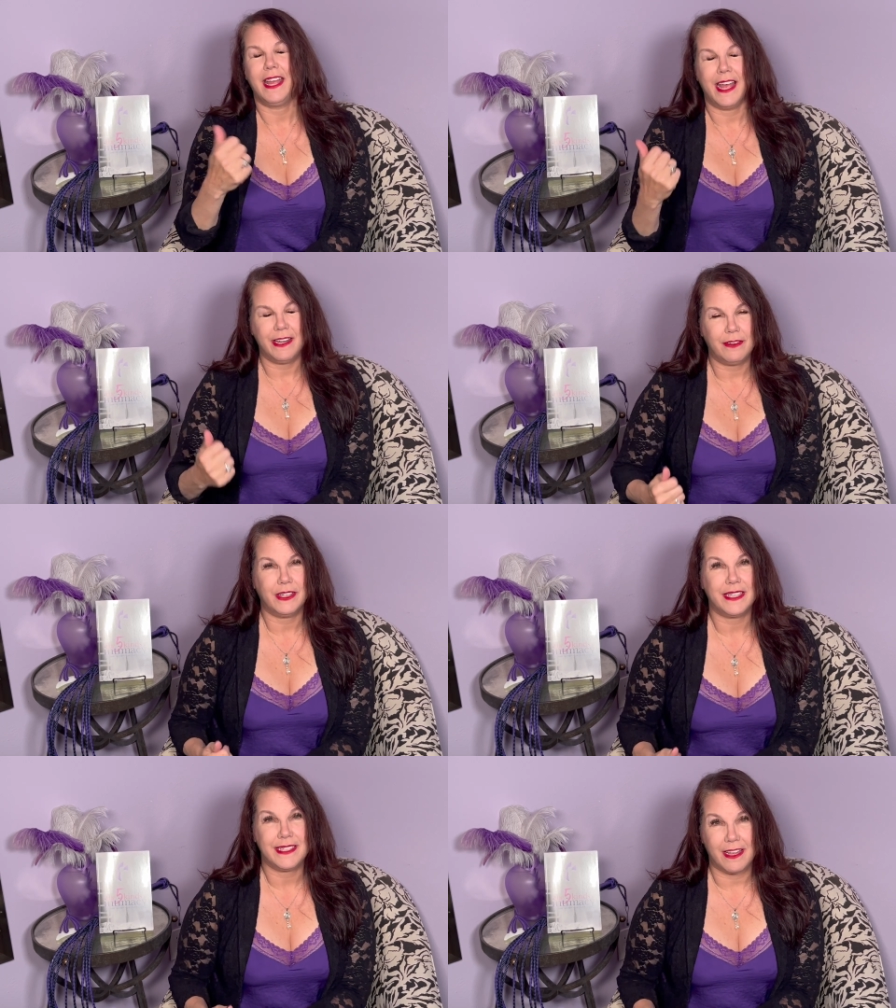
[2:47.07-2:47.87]
head over
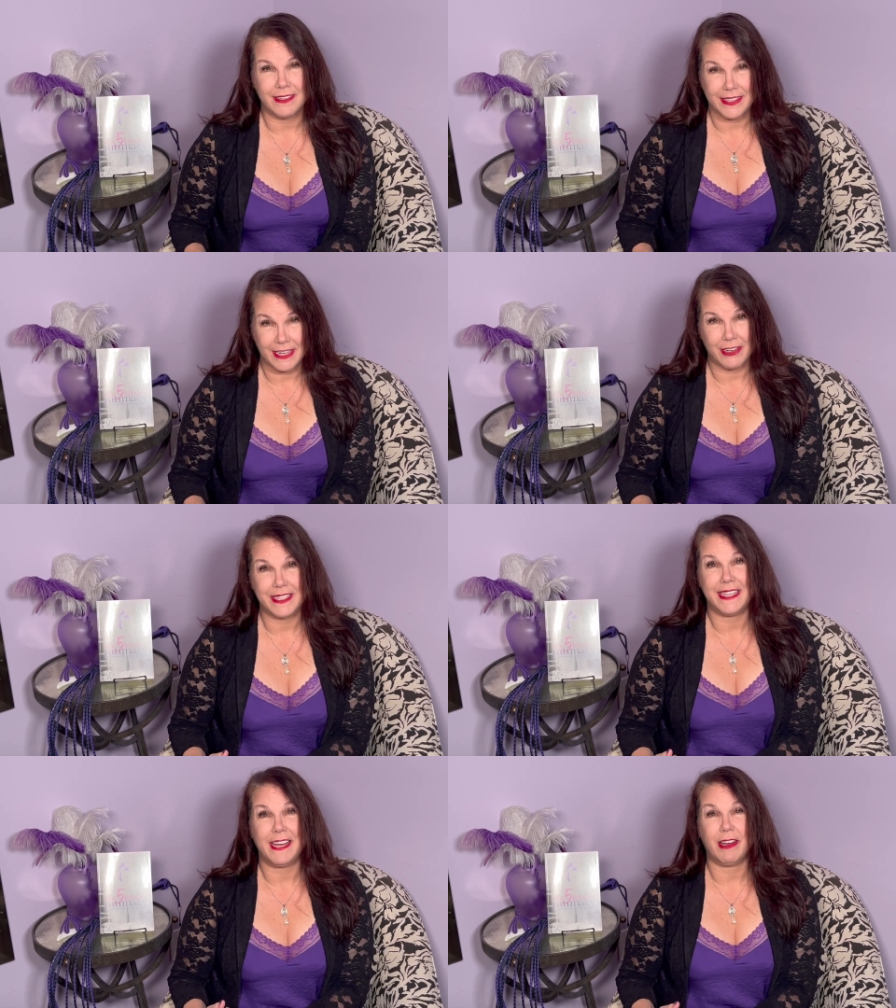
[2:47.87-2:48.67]
to Sara's
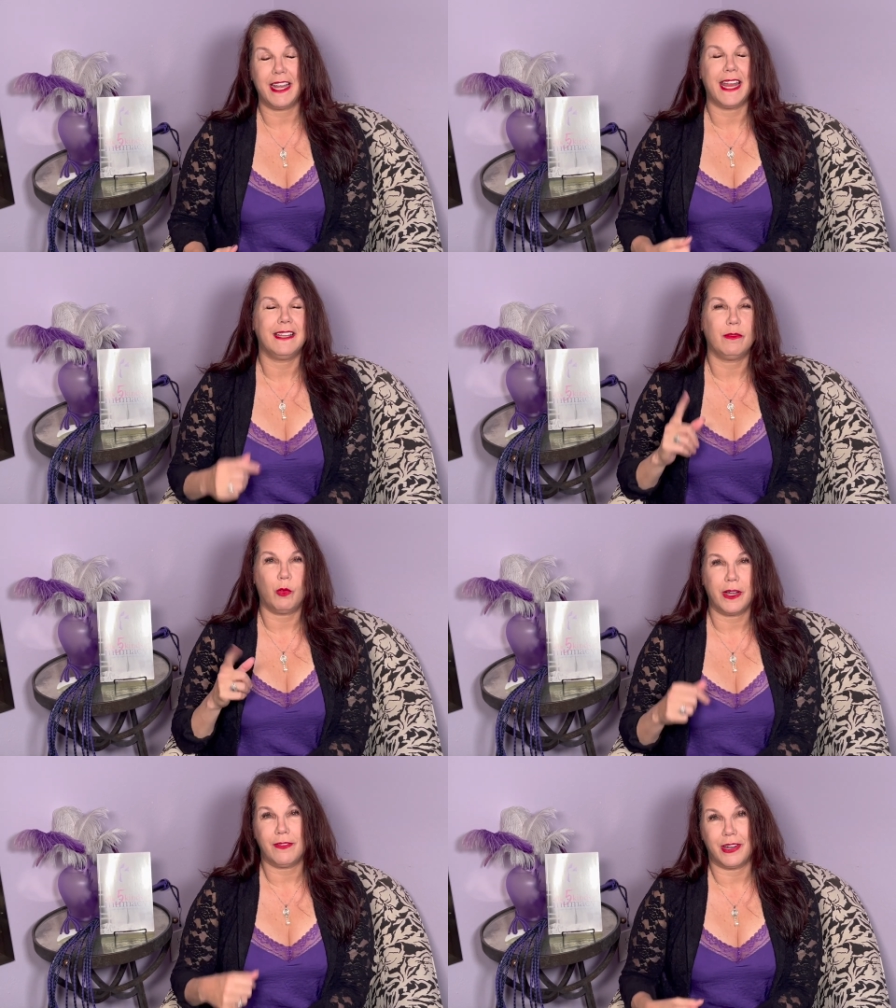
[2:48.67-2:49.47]
Secret, and
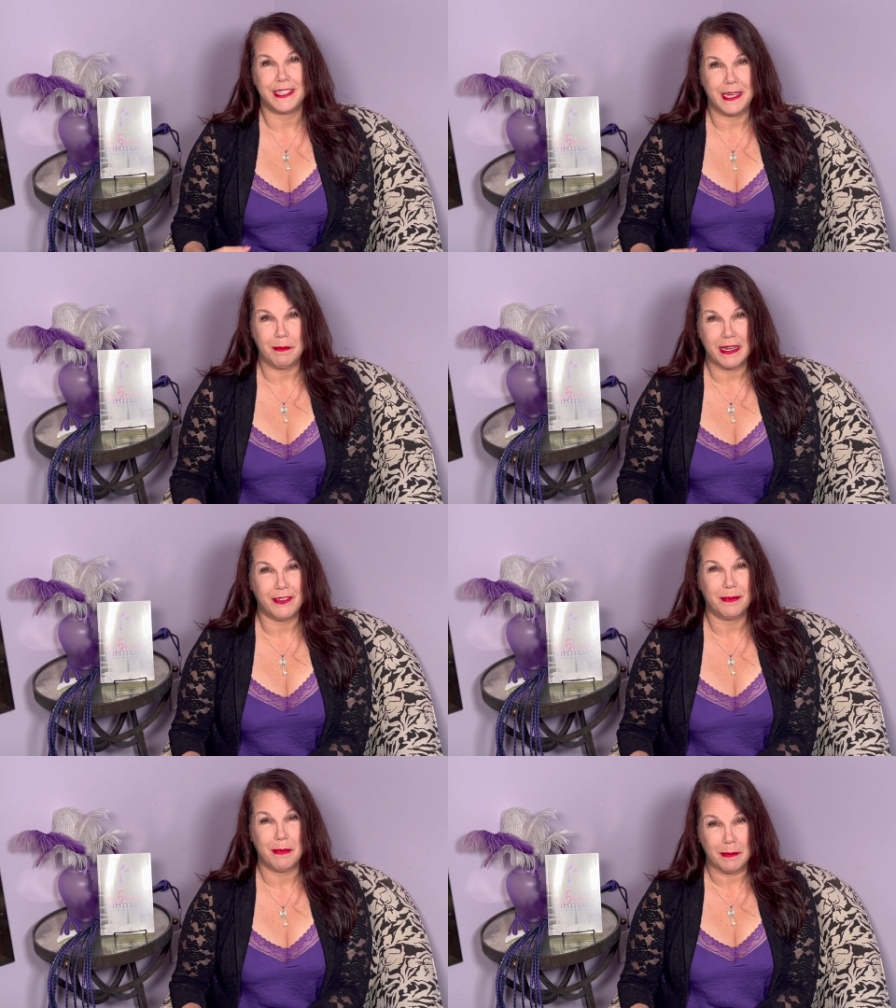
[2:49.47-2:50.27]
one of our team
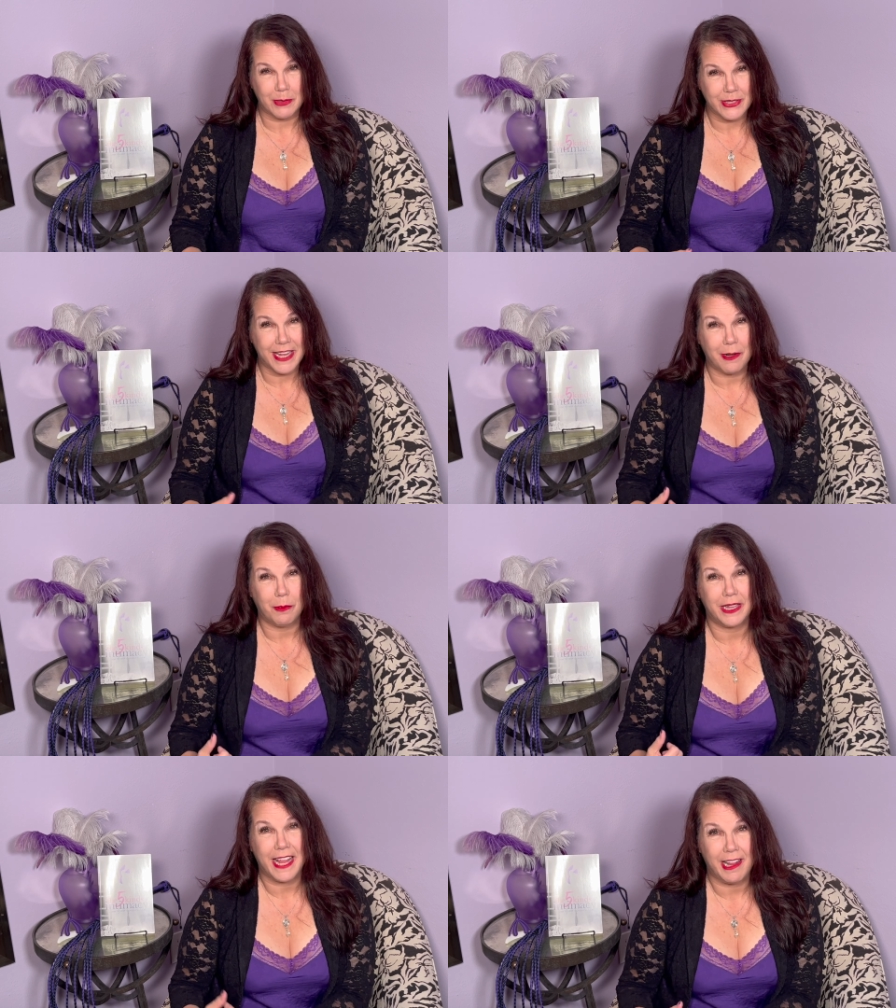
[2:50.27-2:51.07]
members there
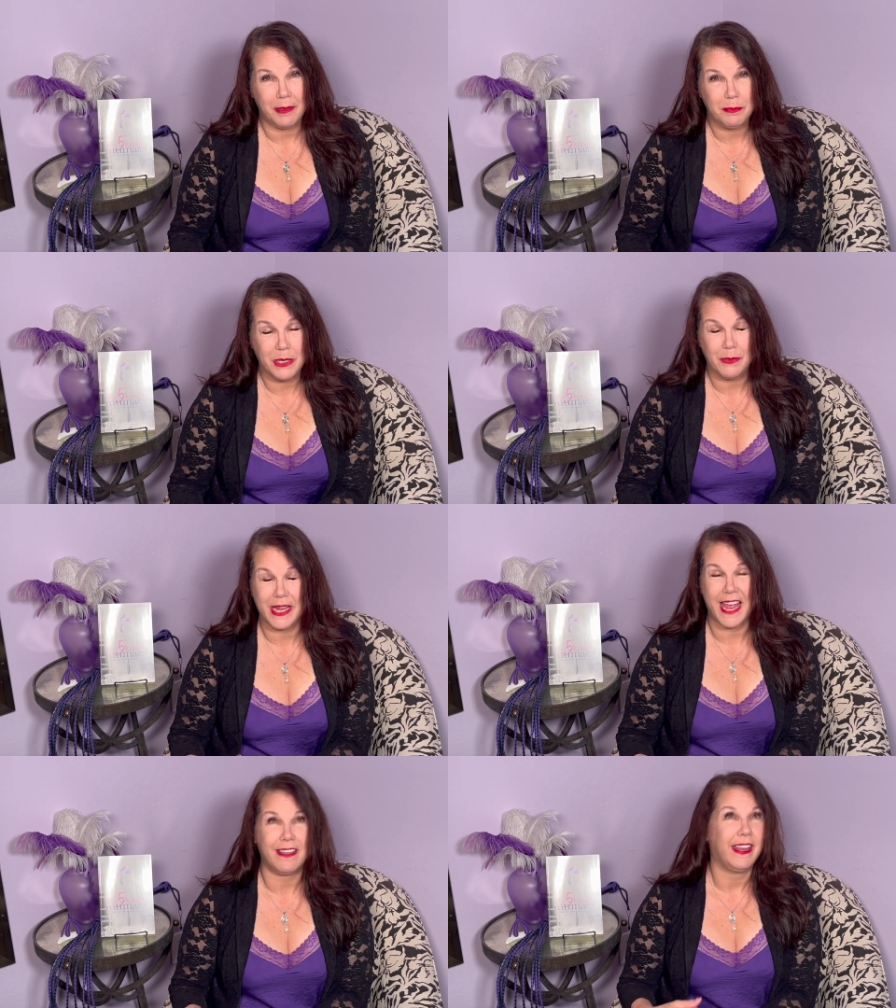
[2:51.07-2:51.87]
will help you
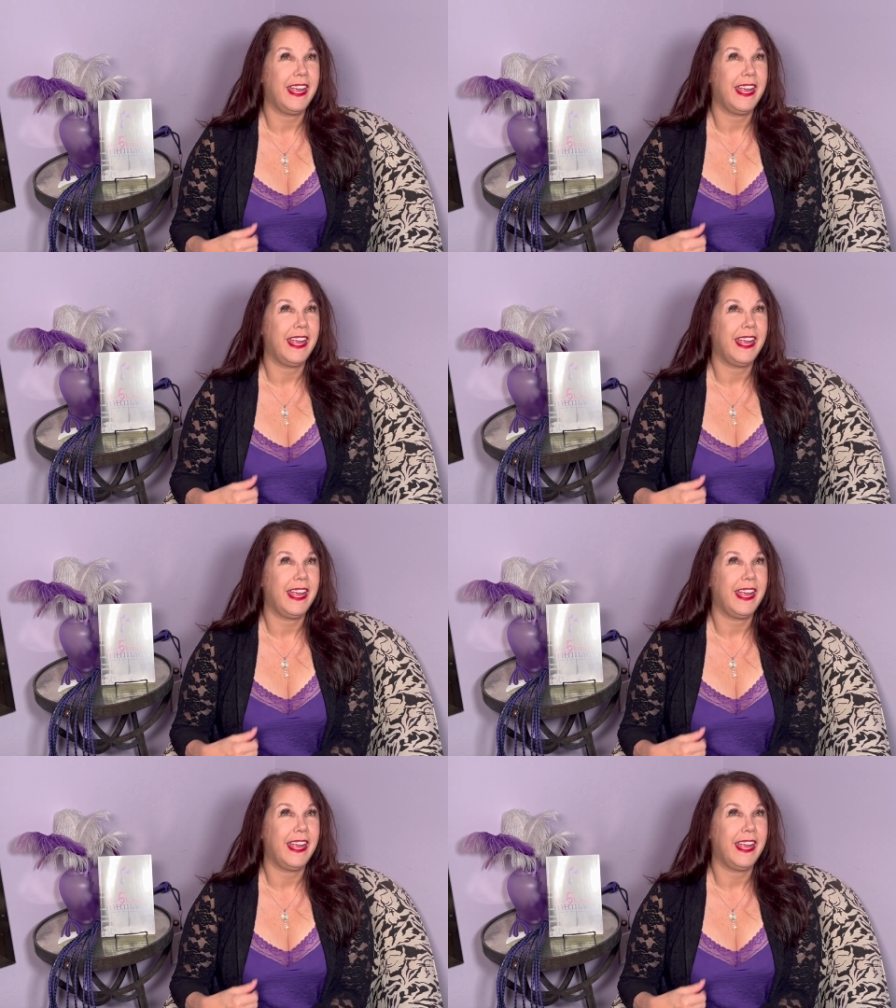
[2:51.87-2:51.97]
get